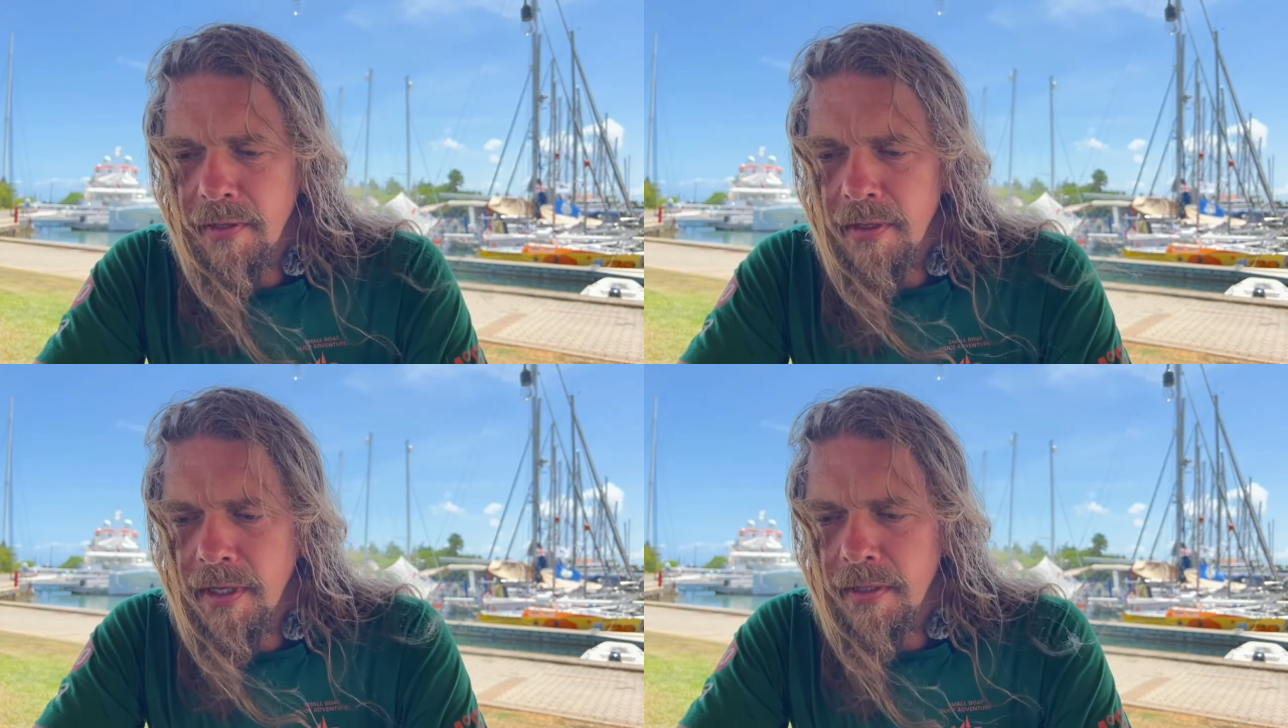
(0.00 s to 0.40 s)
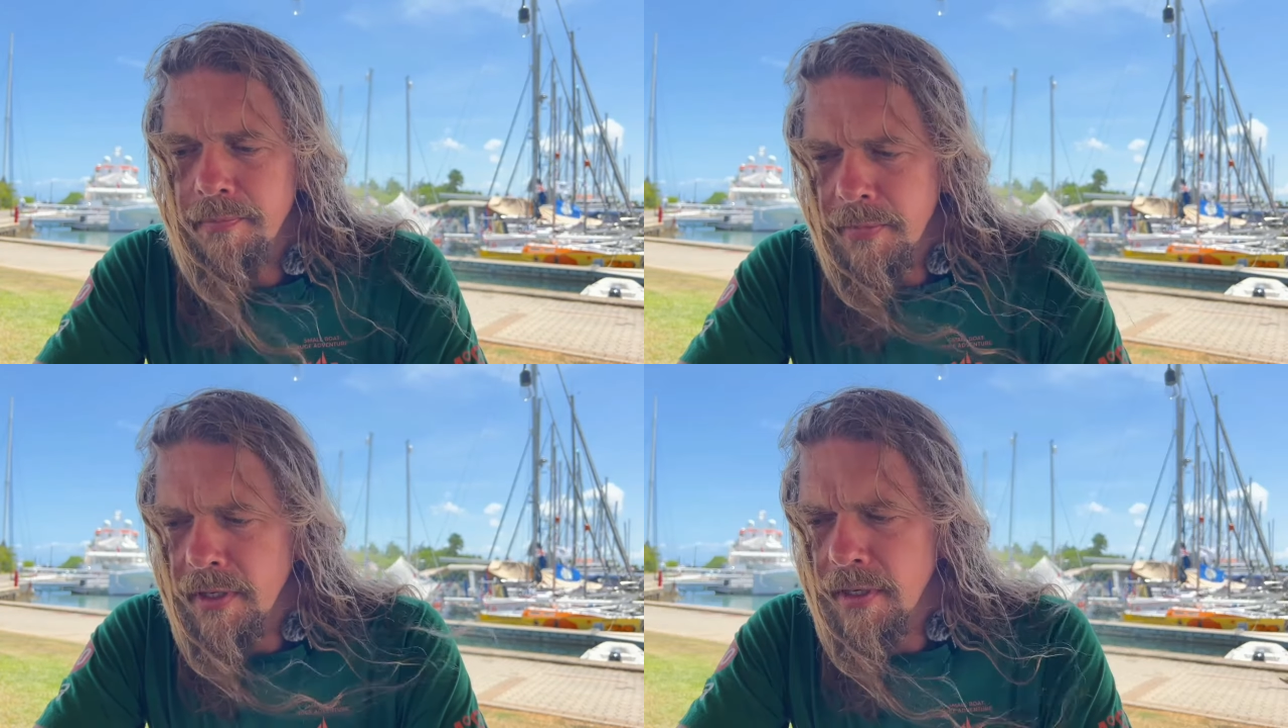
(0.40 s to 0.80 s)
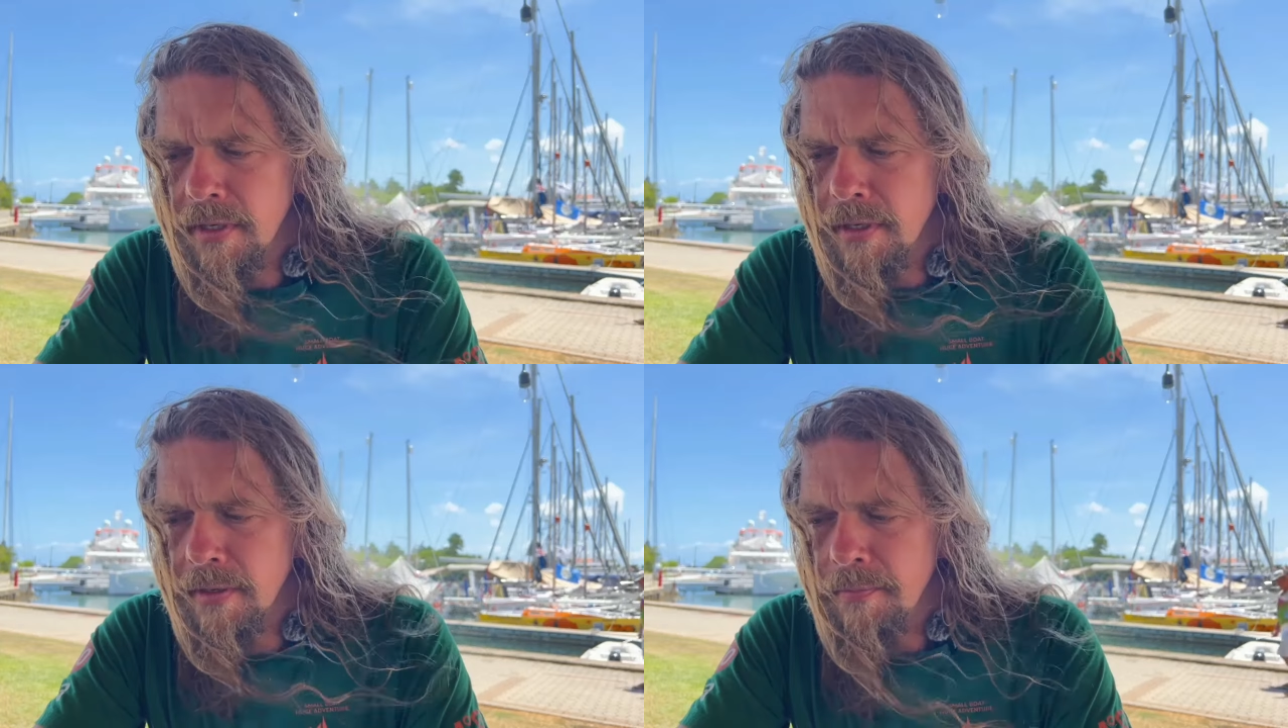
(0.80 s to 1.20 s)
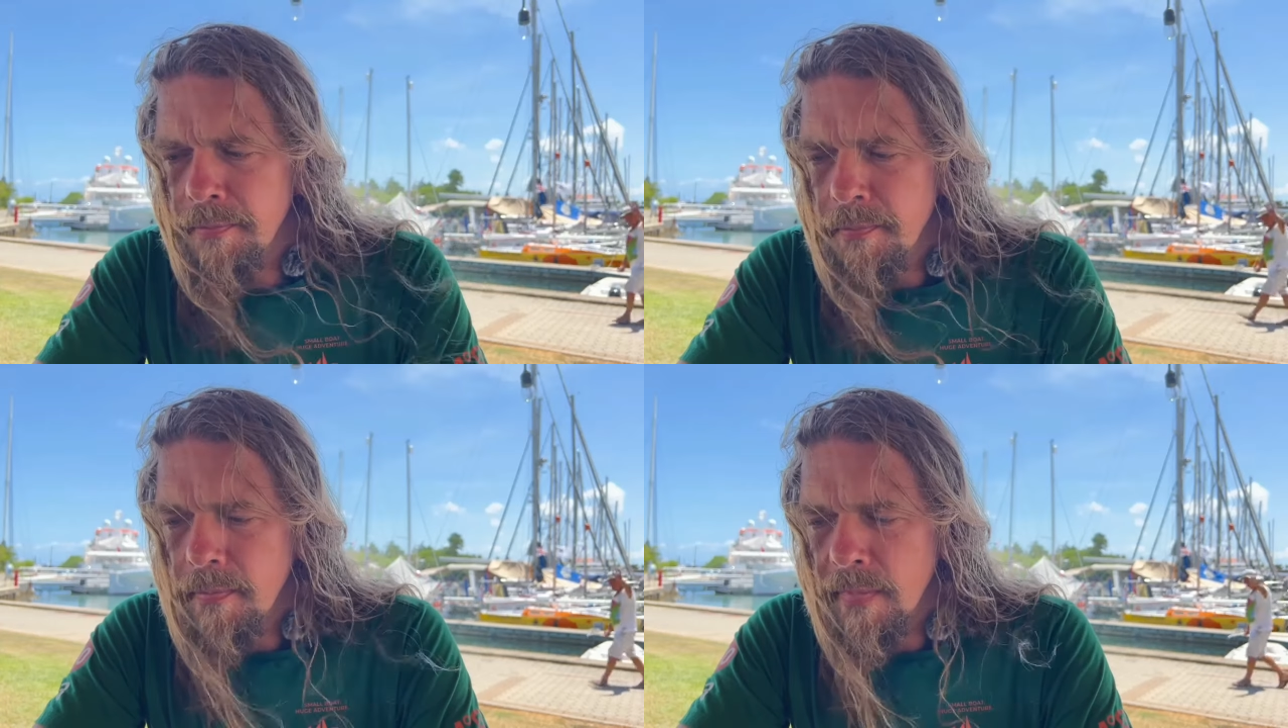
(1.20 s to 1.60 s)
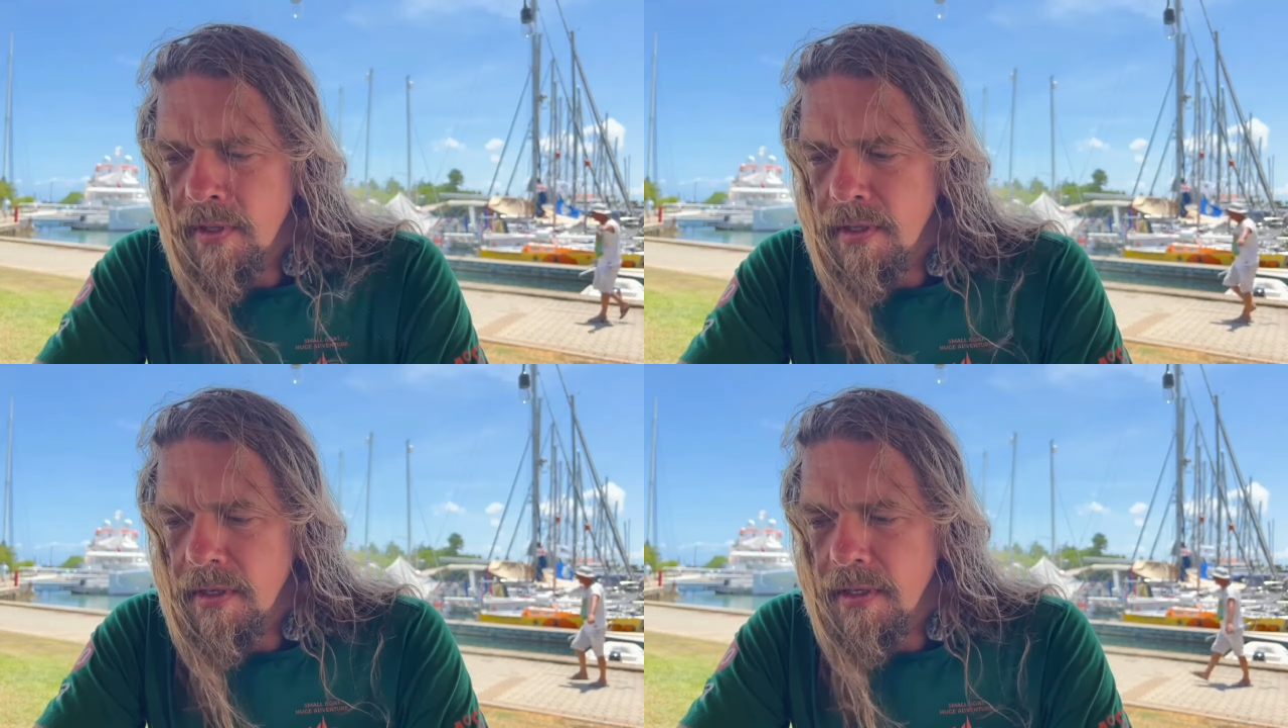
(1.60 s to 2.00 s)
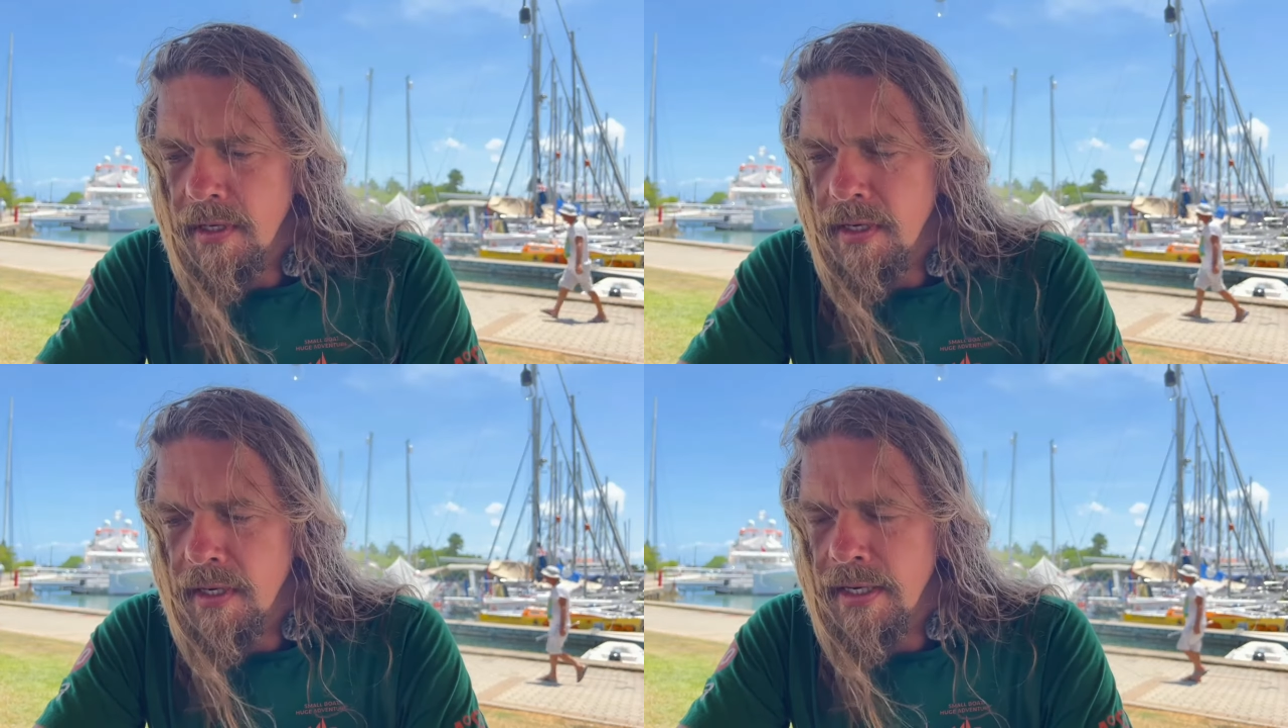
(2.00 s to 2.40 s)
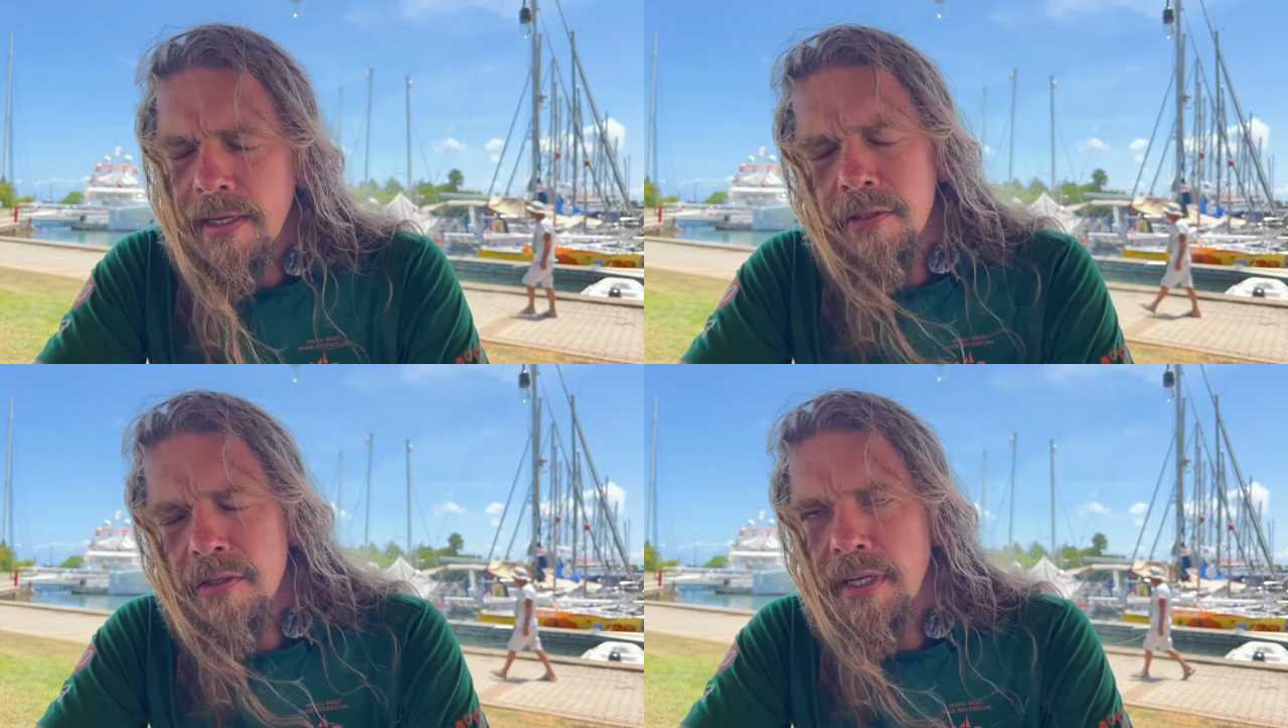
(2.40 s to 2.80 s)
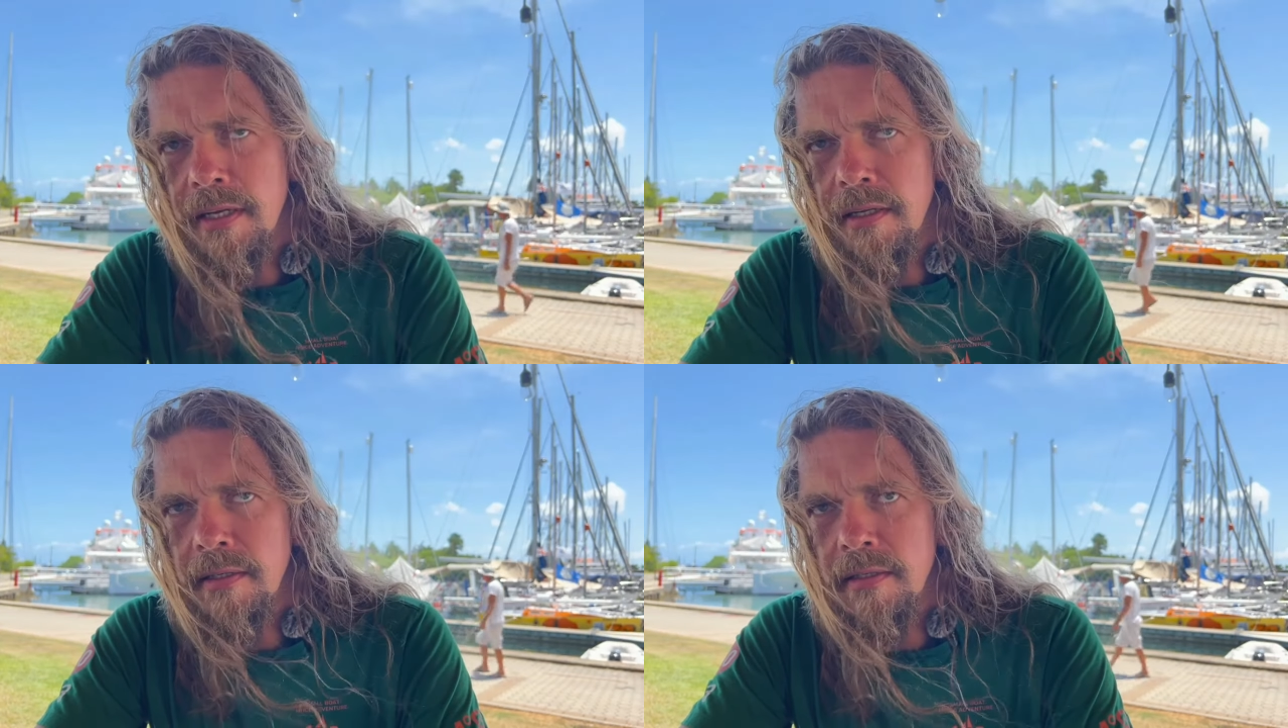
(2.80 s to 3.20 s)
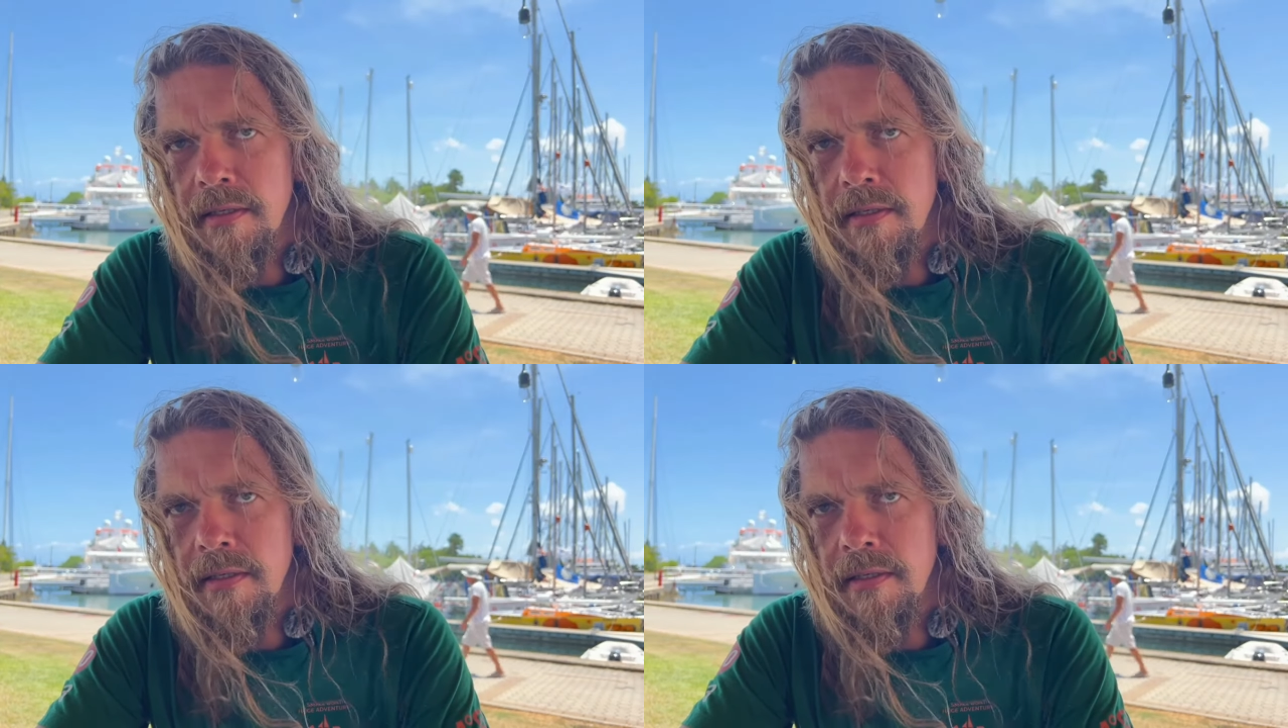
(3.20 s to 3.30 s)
Yeah. I like to sail